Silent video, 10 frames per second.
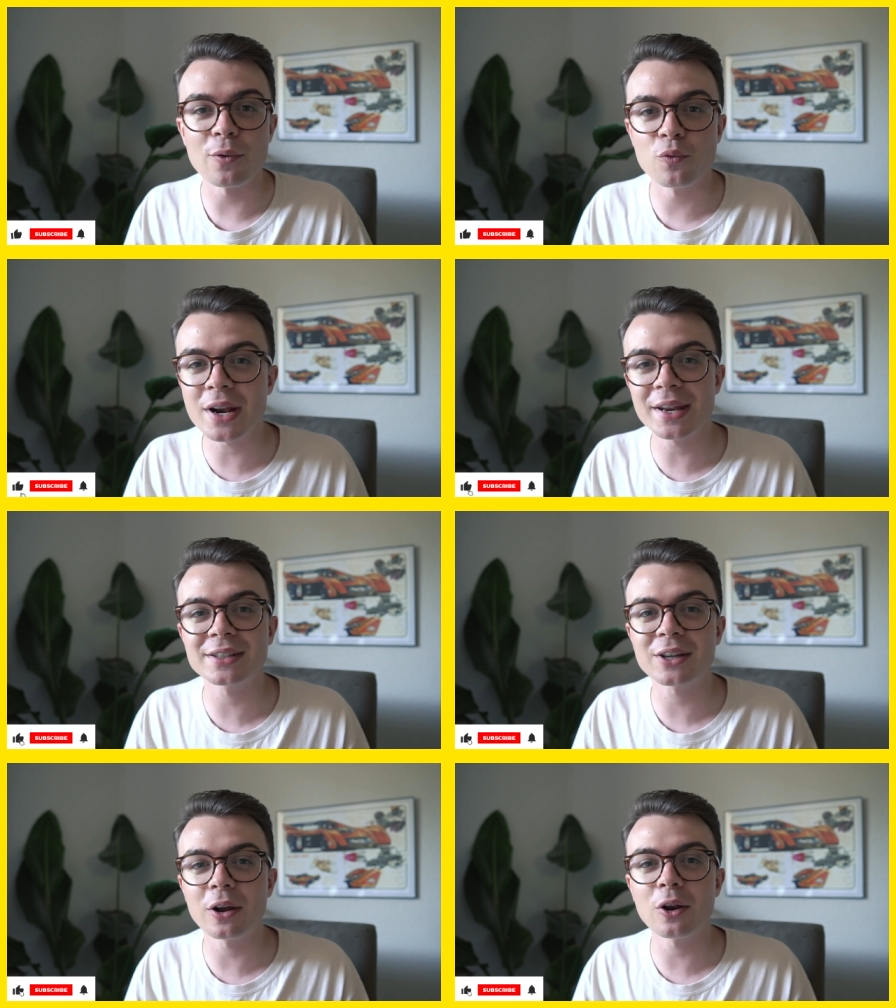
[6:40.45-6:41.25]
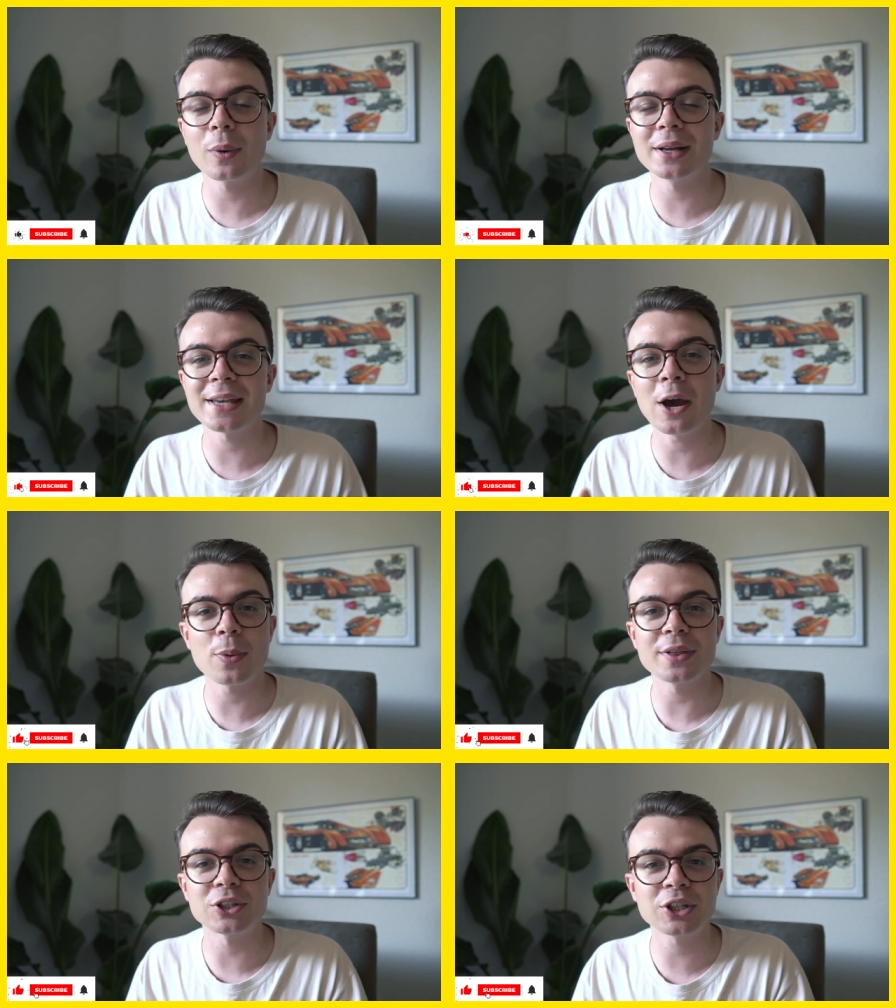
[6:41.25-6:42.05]
It really does go a long way to
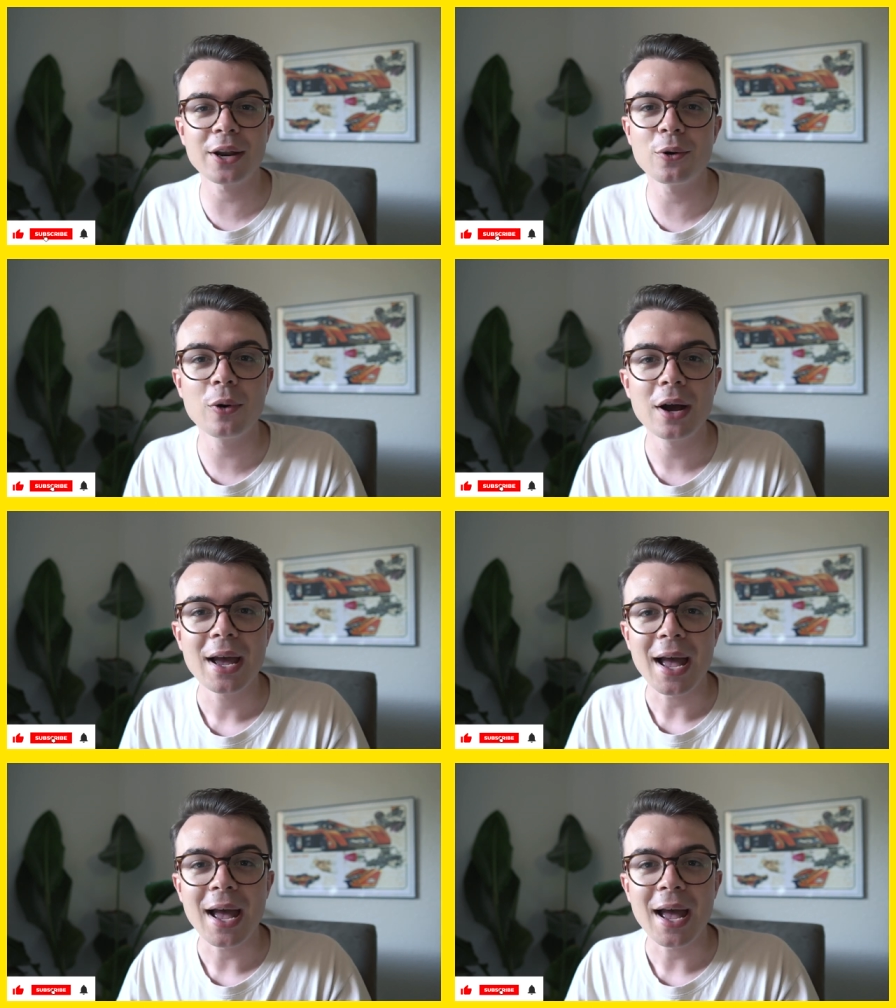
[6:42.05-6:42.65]
helping this channel,